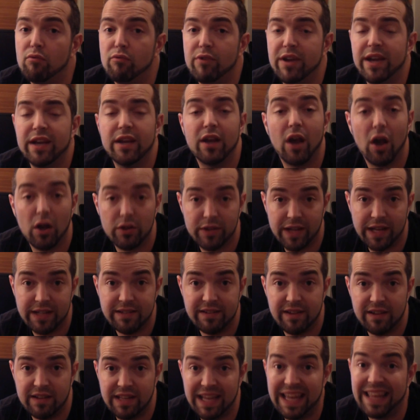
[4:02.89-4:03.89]

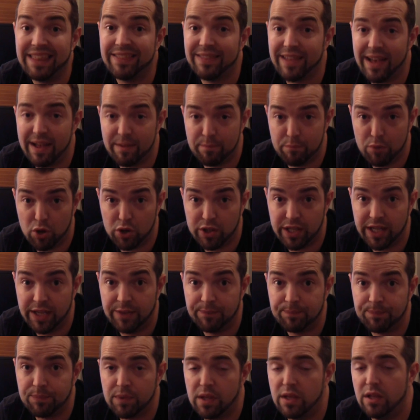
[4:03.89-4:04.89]
reincarnated in that body.
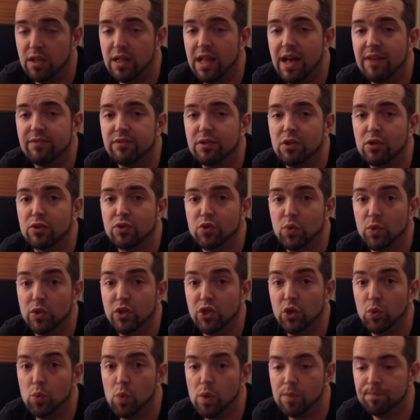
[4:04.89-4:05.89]
You'll have to look to a
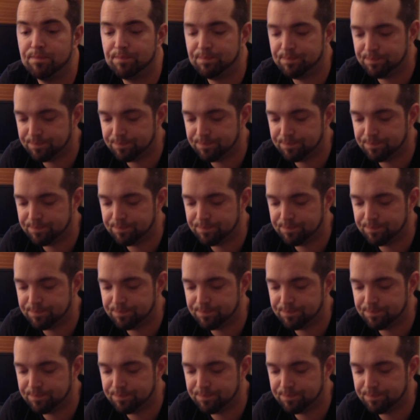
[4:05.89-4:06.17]
new one.